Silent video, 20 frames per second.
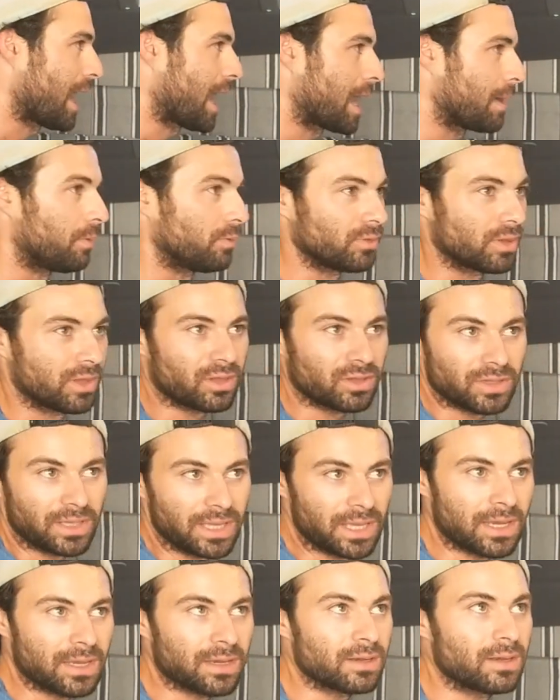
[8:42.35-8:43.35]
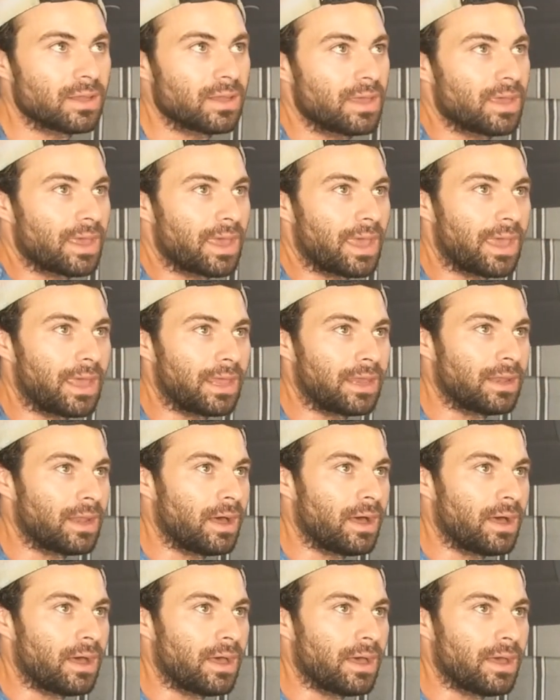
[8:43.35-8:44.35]
able to clean in
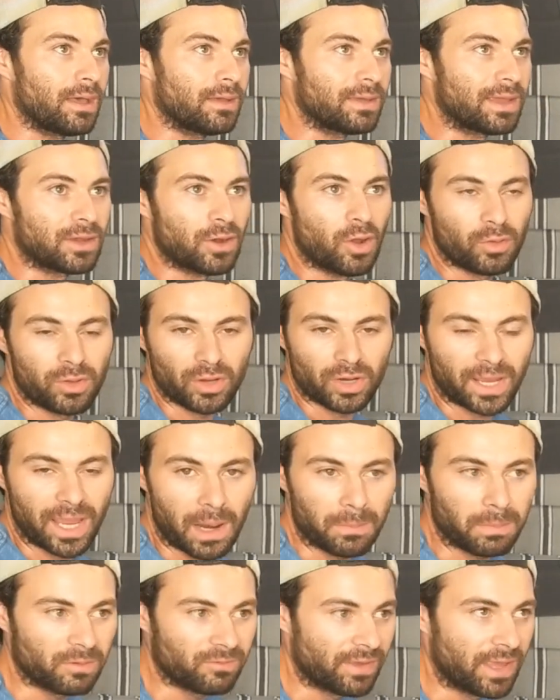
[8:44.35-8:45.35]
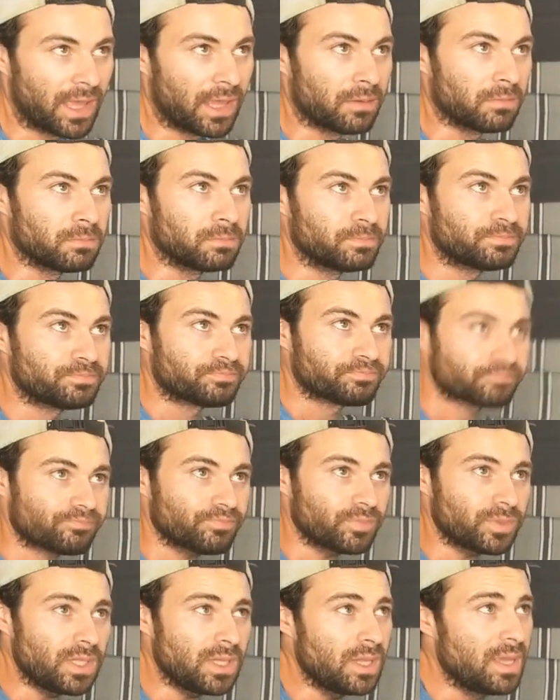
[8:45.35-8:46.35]
your camper van.
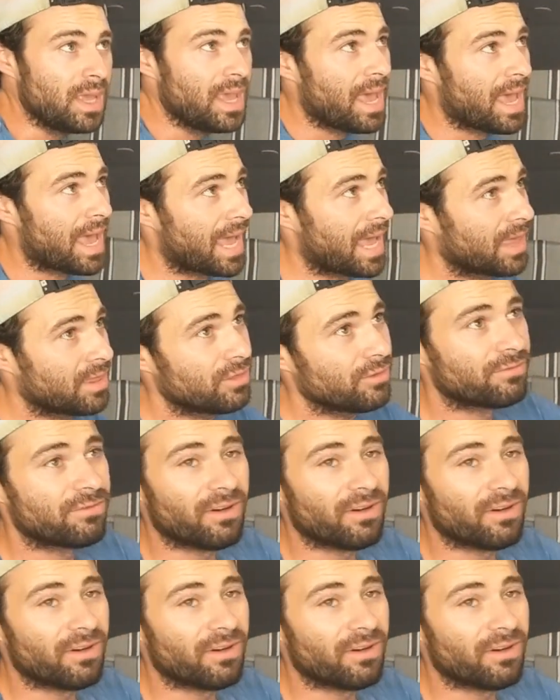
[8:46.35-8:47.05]
And the